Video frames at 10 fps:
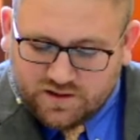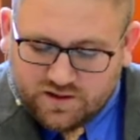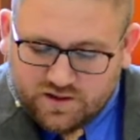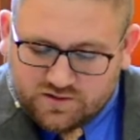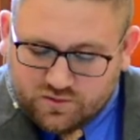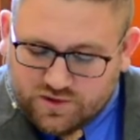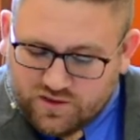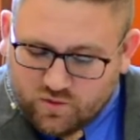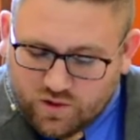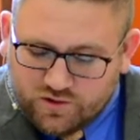So then
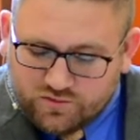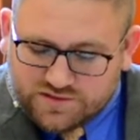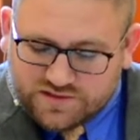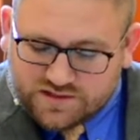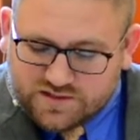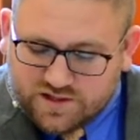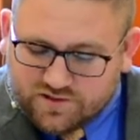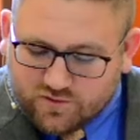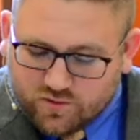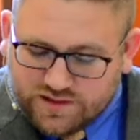the one who resists the
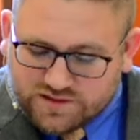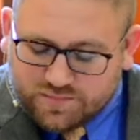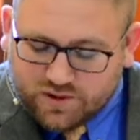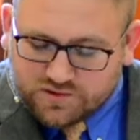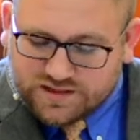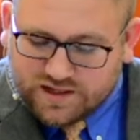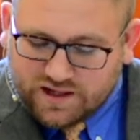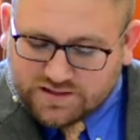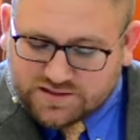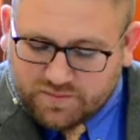authority is opposing
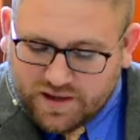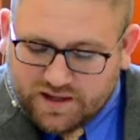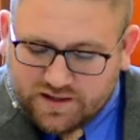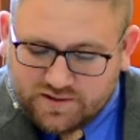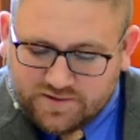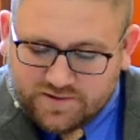God's command,